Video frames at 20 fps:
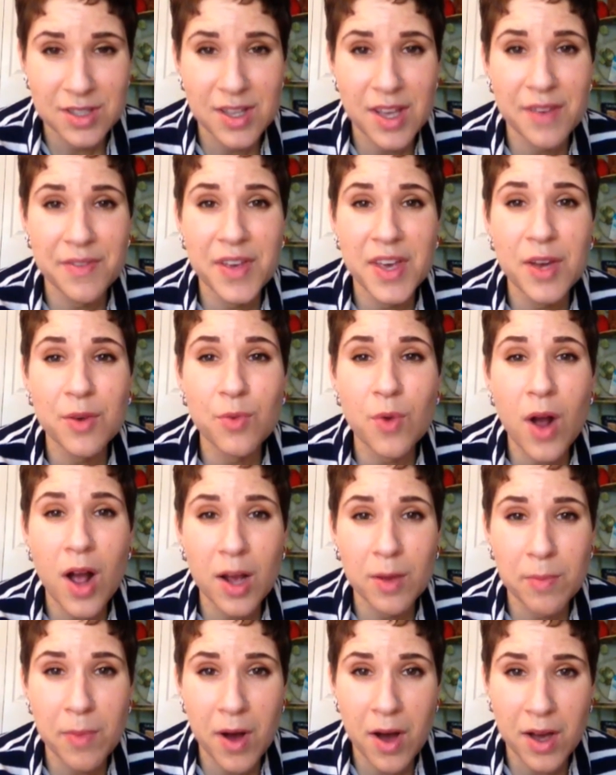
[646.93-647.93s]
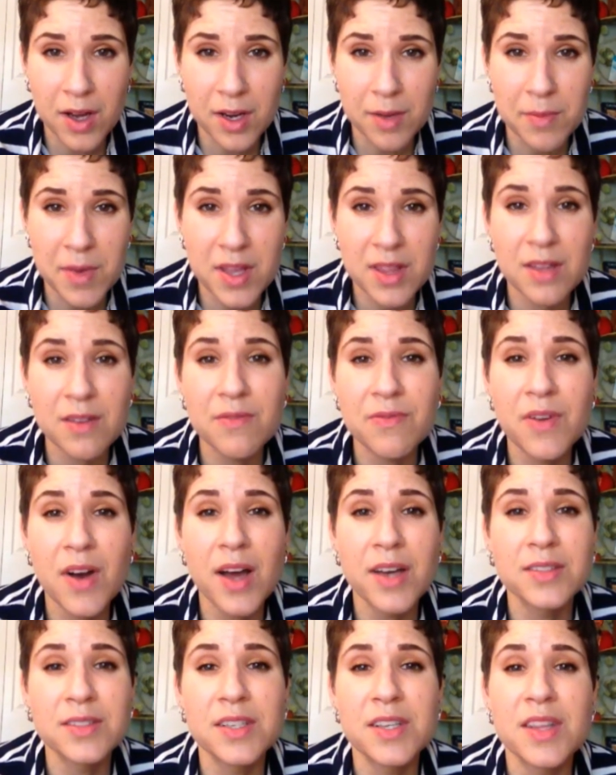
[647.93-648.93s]
They've hit rock bottom, and then
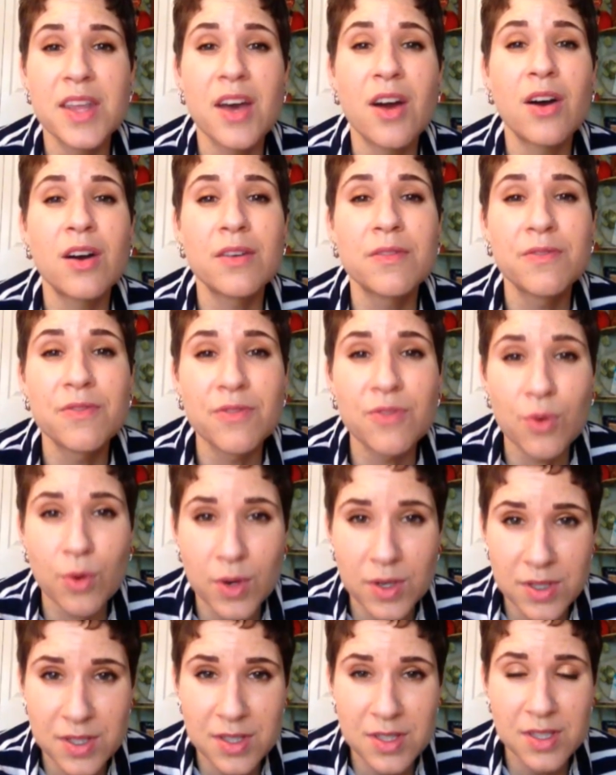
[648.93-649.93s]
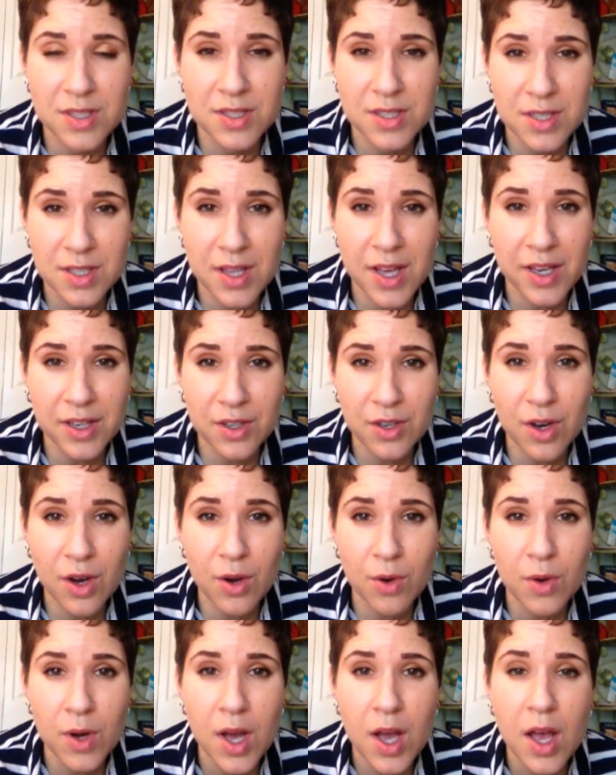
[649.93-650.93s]
finally they are forced to let go.